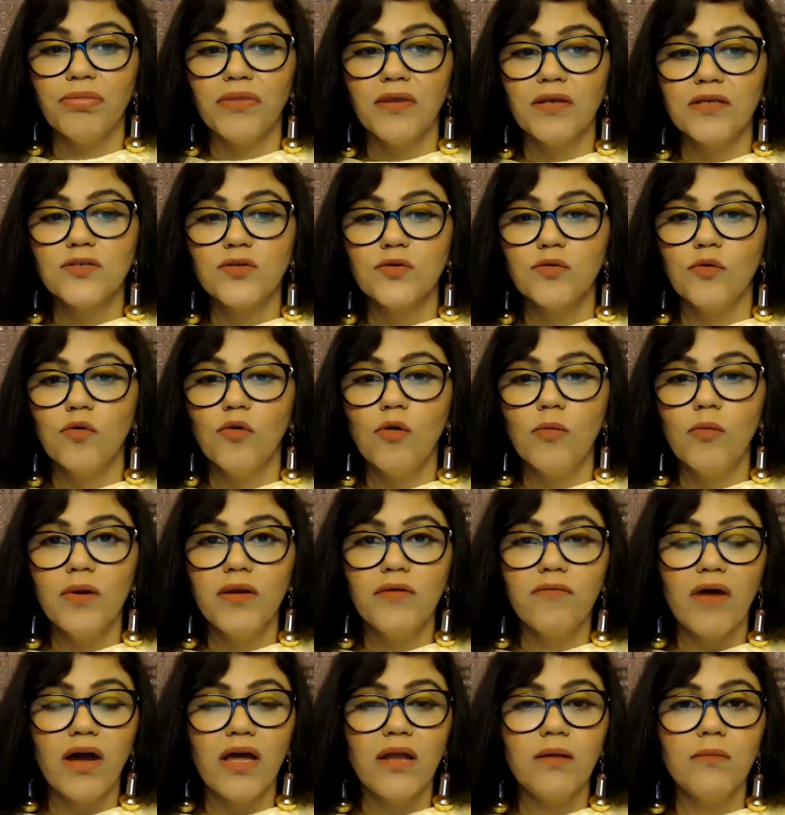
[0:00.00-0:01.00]
So home
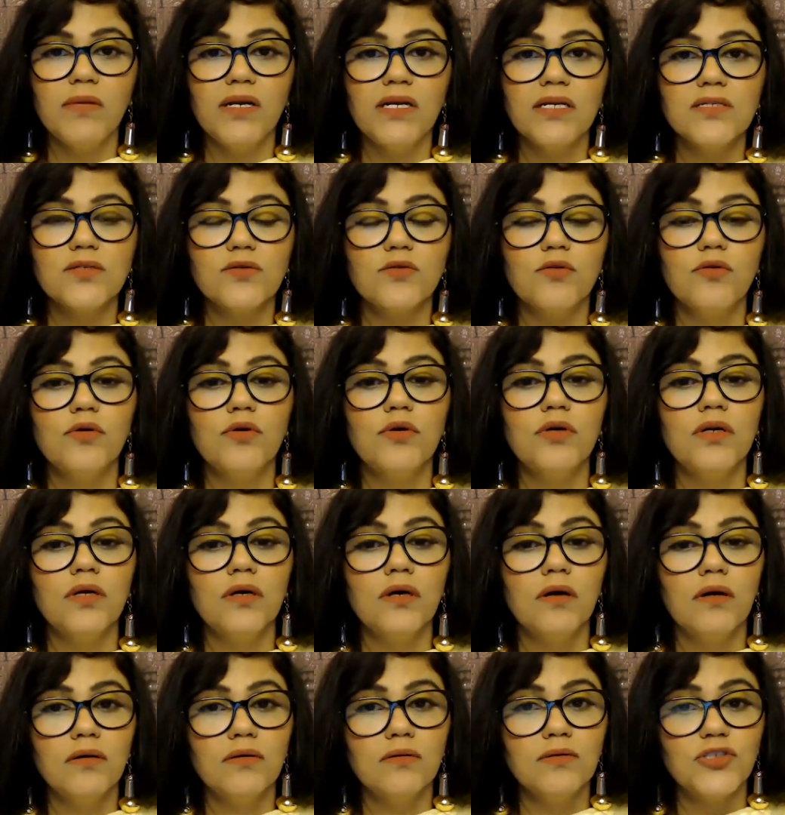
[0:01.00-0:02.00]
environment is good.
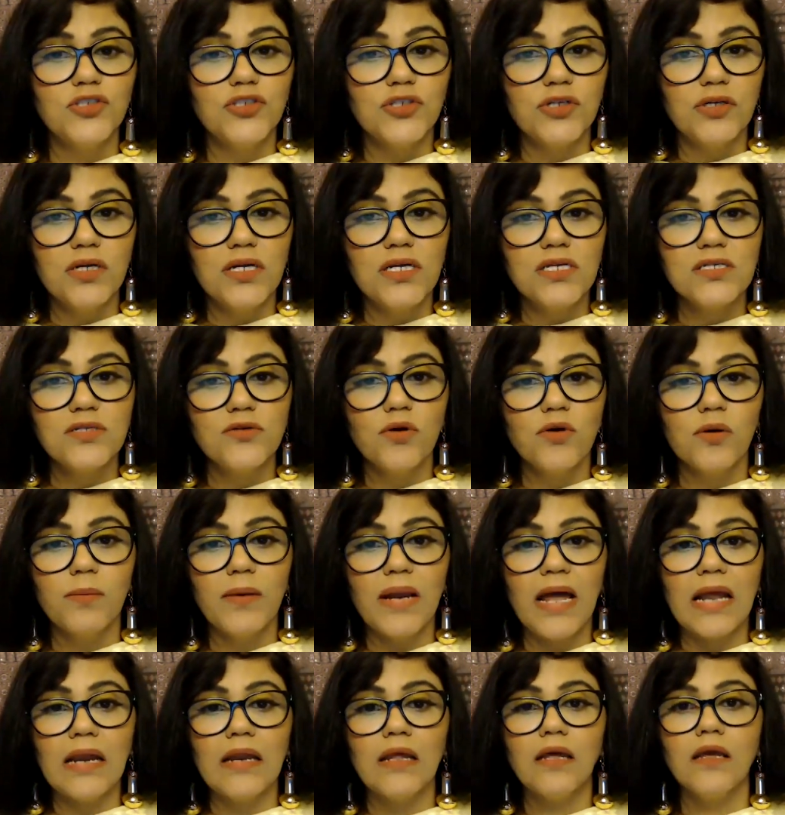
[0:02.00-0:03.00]
Journeys you're
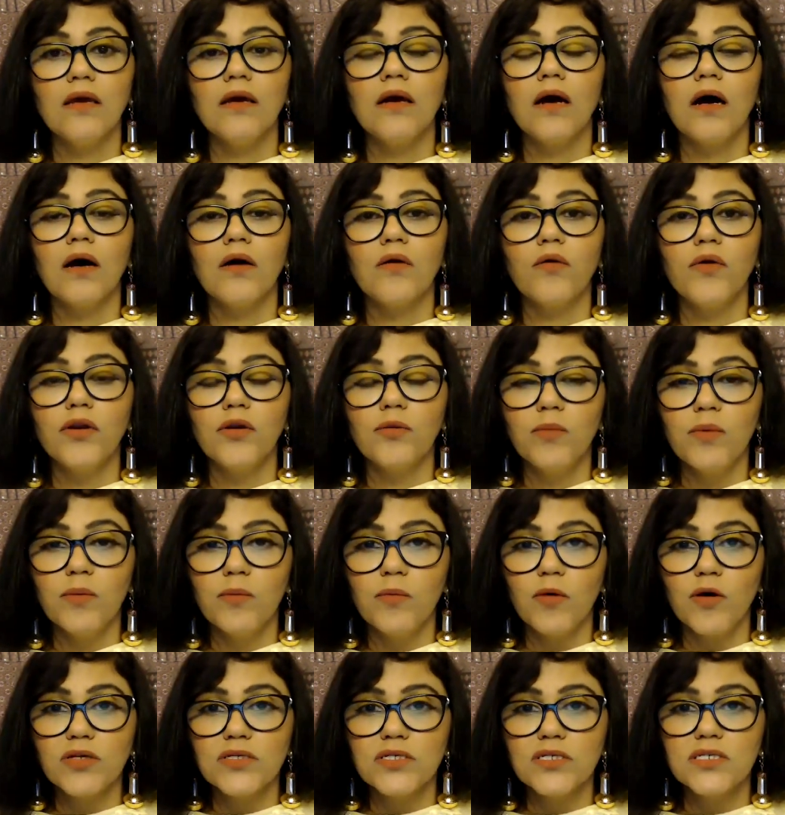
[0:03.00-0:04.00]
planning are going to be
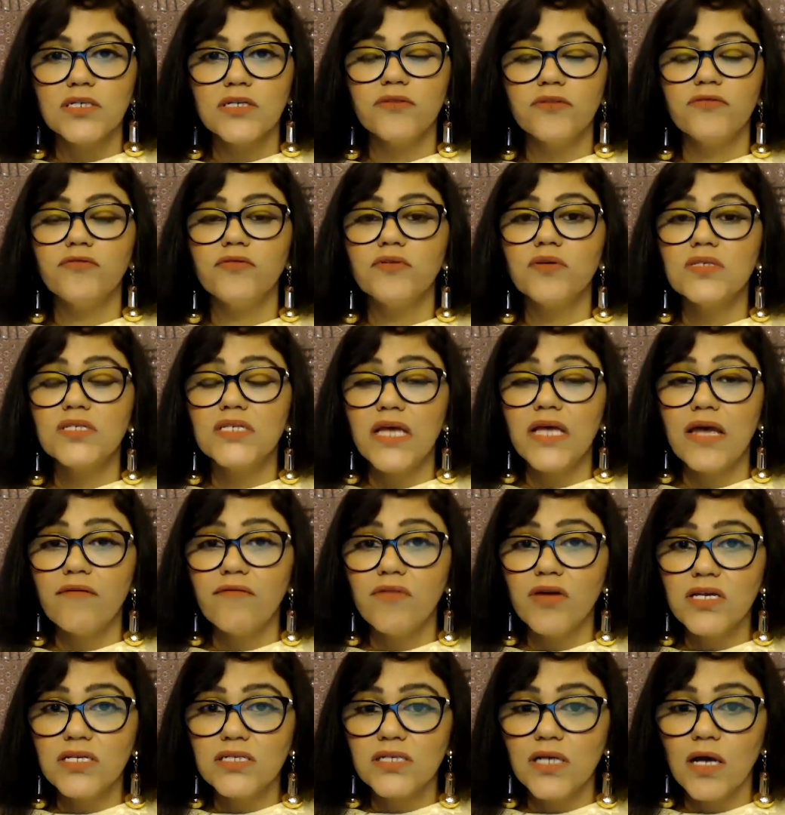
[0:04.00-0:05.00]
positive.
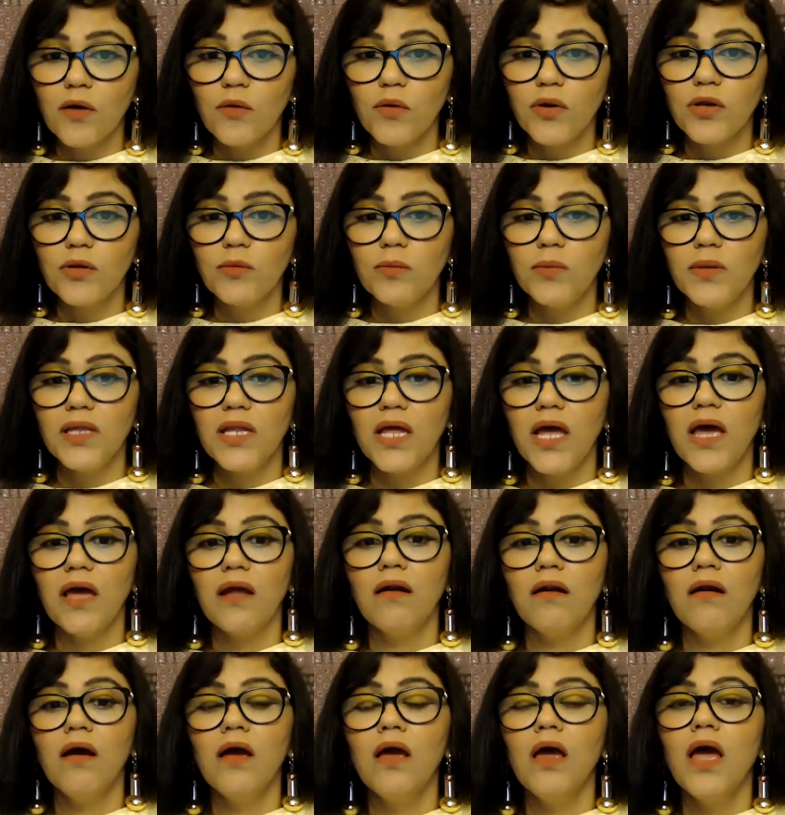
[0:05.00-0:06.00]
Savings are going to be there,
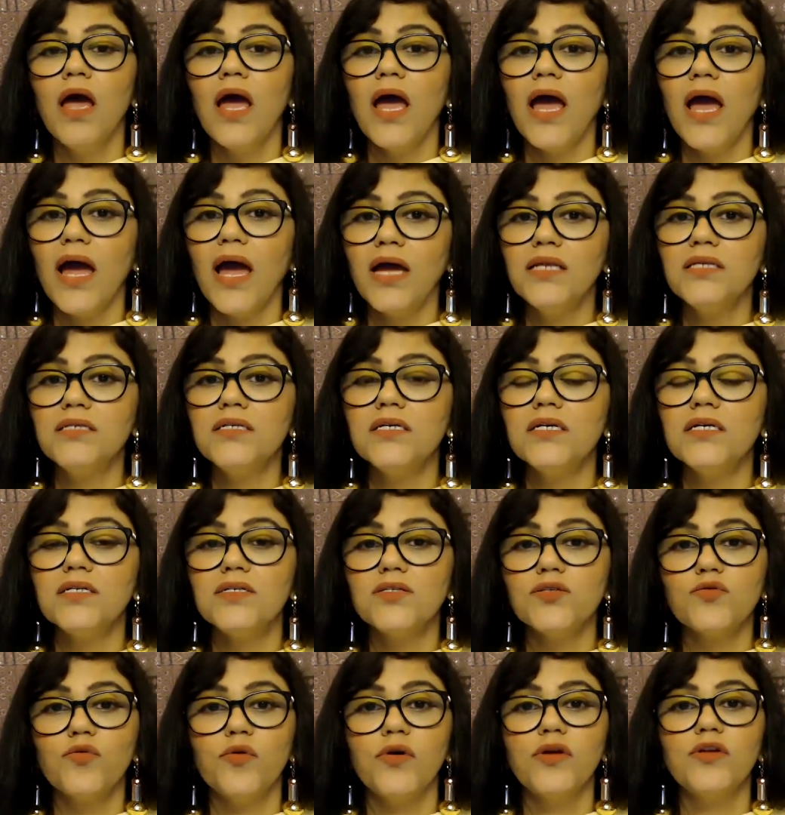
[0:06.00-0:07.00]
and it
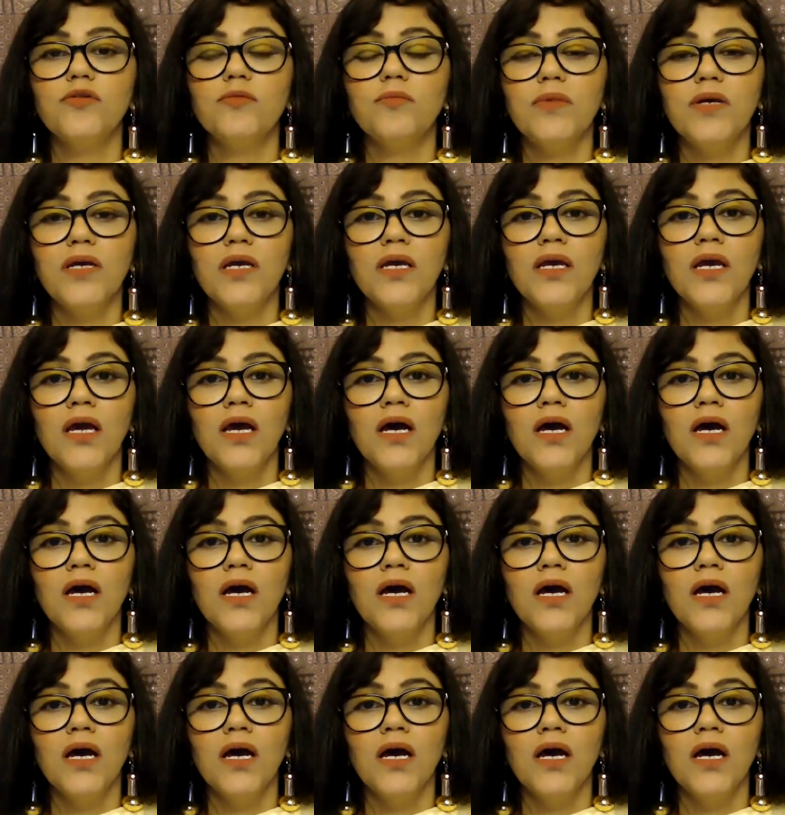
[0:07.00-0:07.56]
is going to be